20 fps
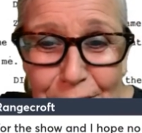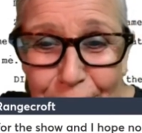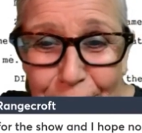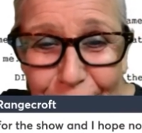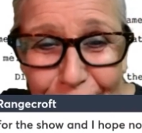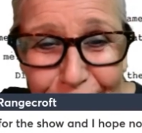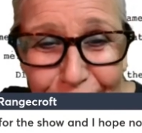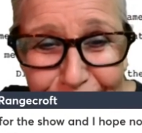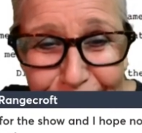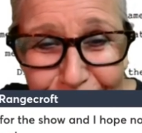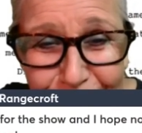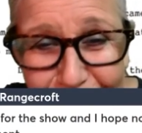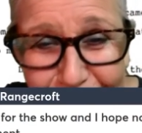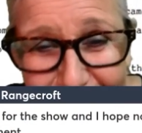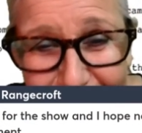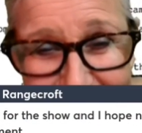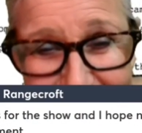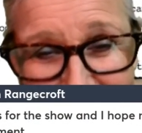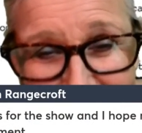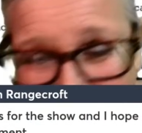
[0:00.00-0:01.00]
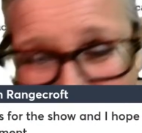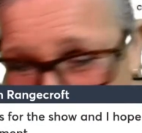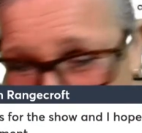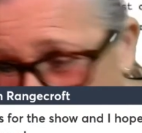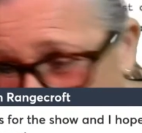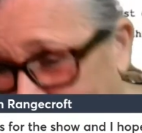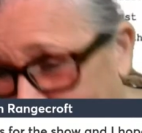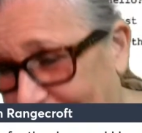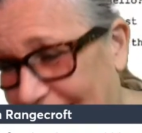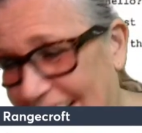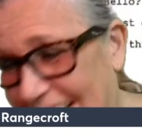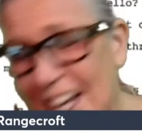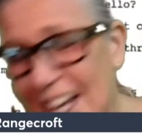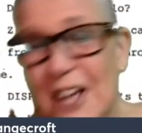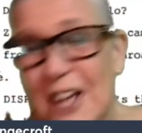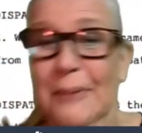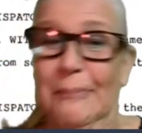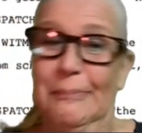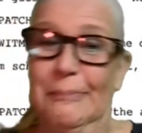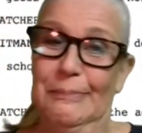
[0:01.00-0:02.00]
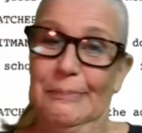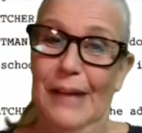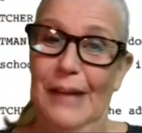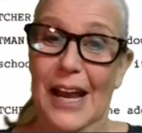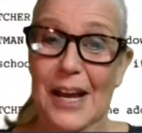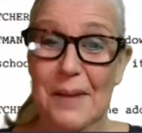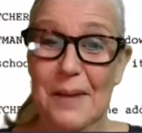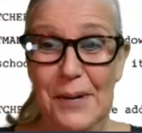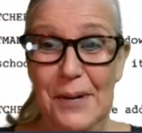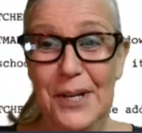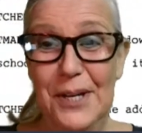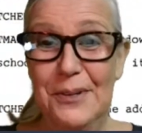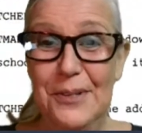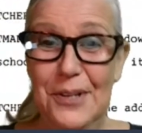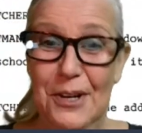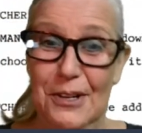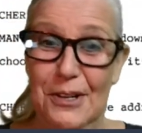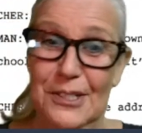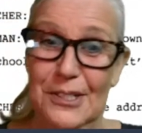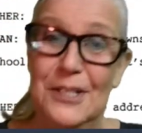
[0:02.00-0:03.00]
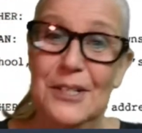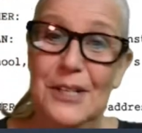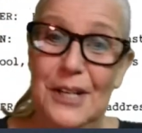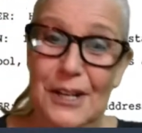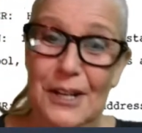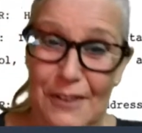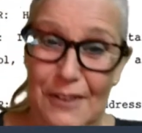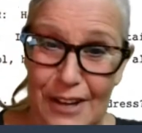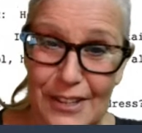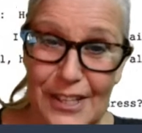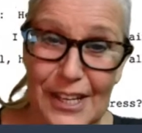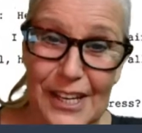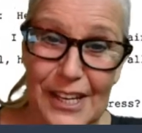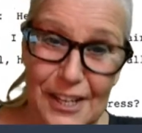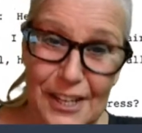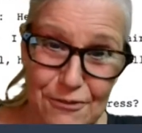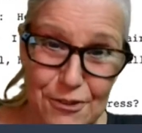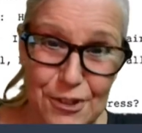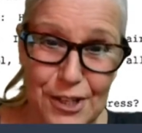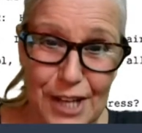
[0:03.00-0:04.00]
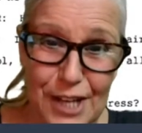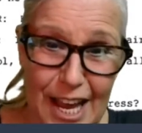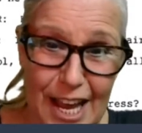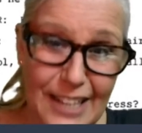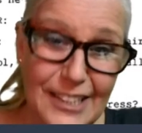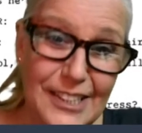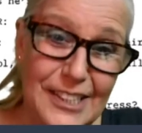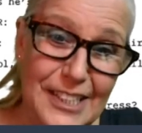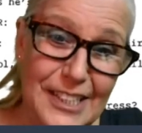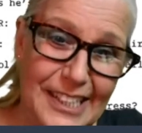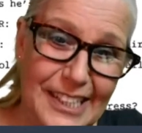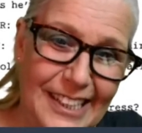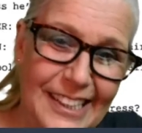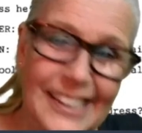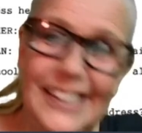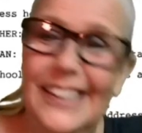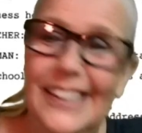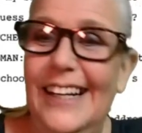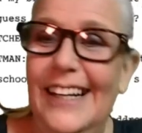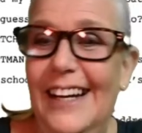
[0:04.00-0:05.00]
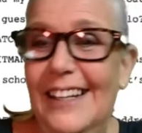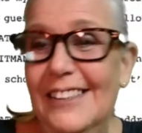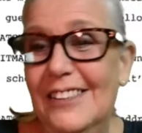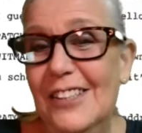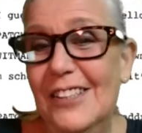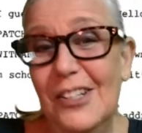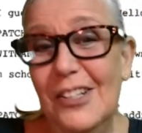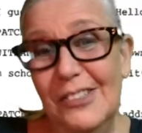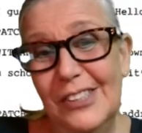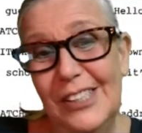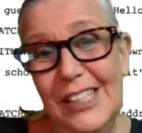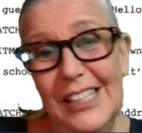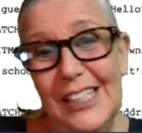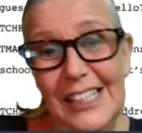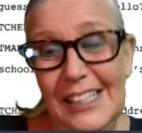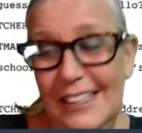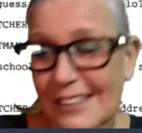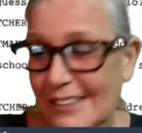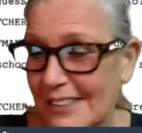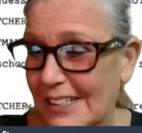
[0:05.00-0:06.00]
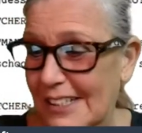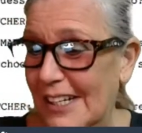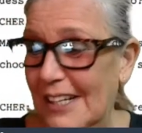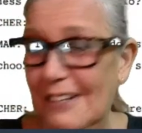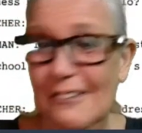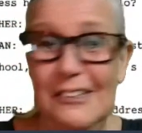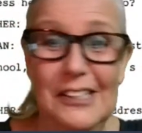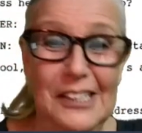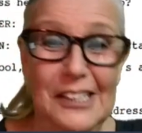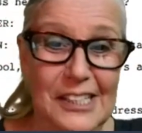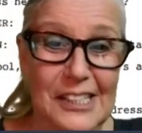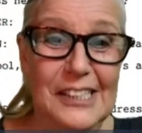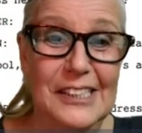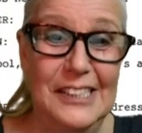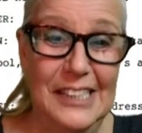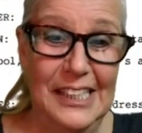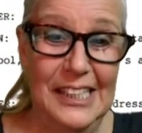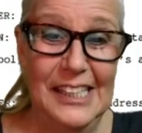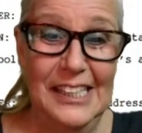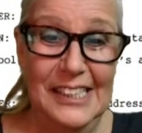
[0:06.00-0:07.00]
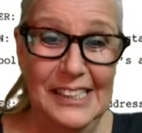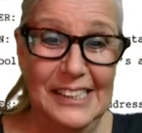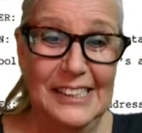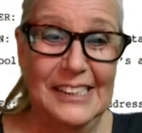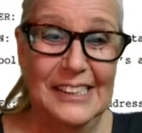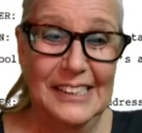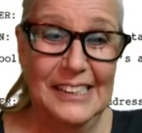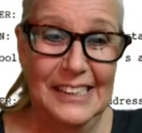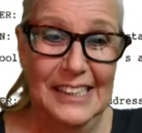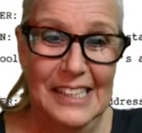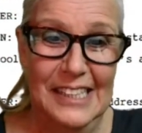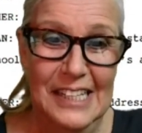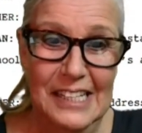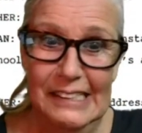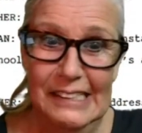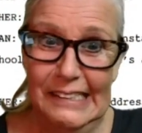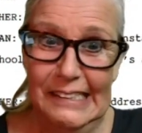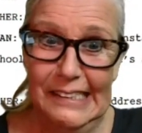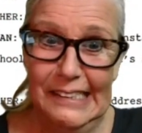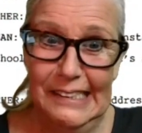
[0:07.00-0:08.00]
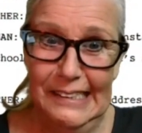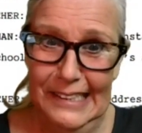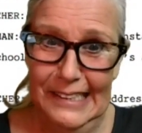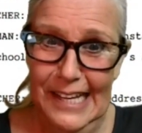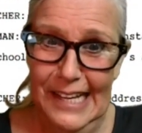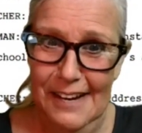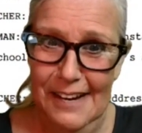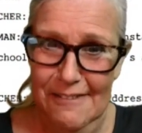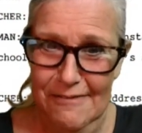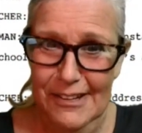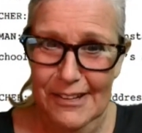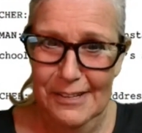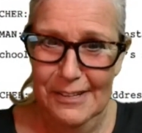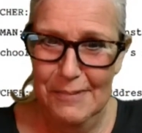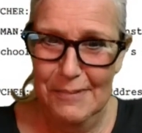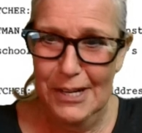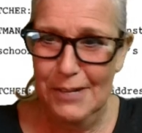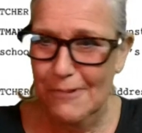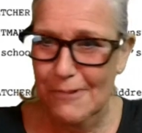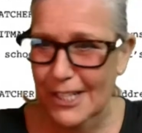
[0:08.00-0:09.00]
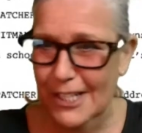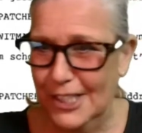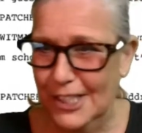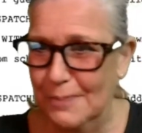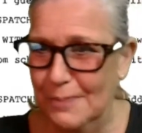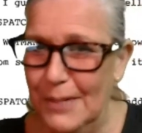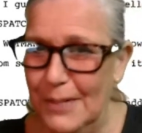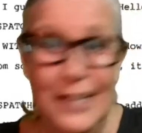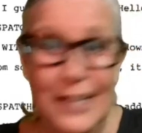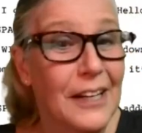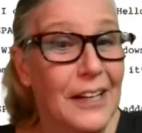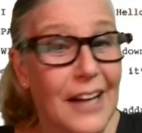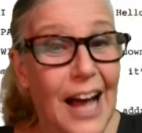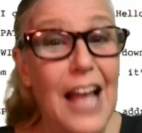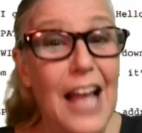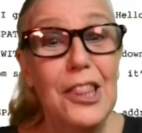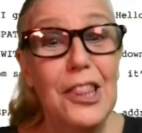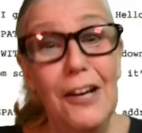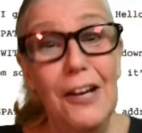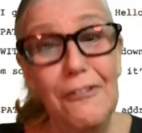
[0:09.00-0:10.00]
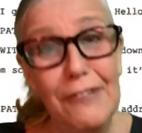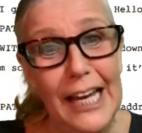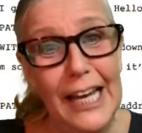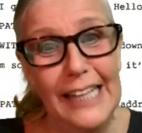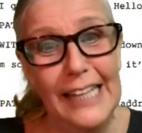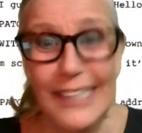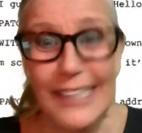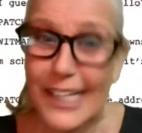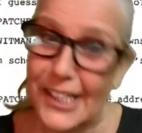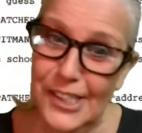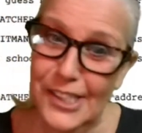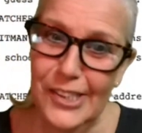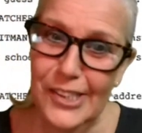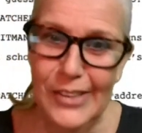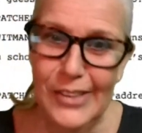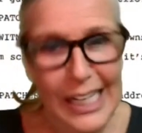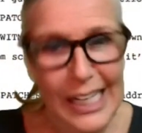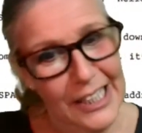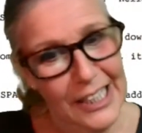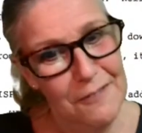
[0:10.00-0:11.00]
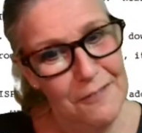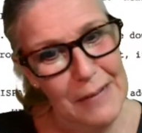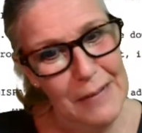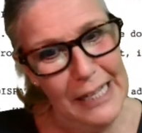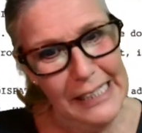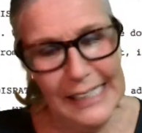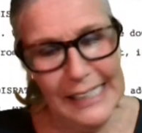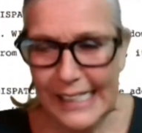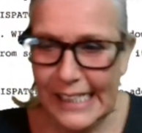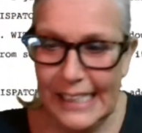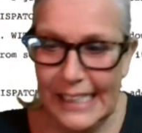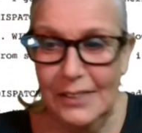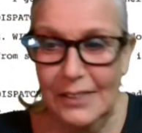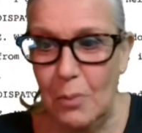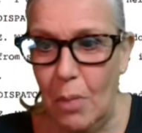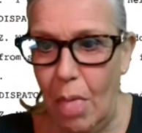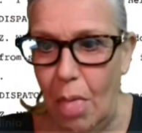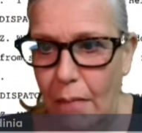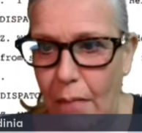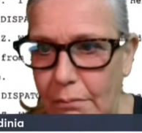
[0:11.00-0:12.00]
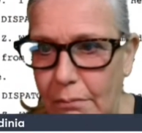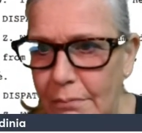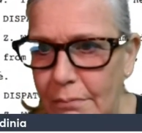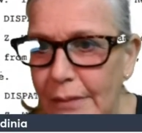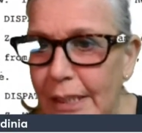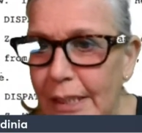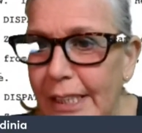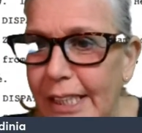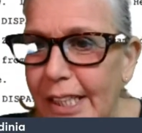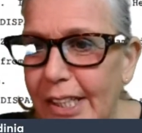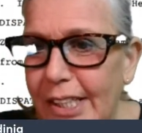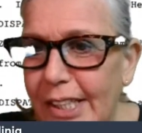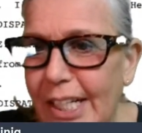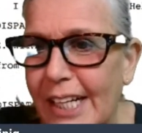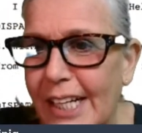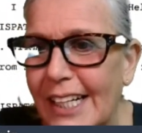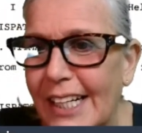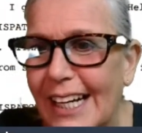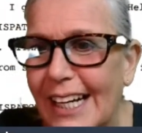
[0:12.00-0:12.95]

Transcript: were during the reenactment. Anybody who knows, I got the evil cat Ziggy, and no Ziggy, Ziggy, Ziggy is st- still alive. I better watch his butt. I love cats. I do. I love my Ziggy. Okay.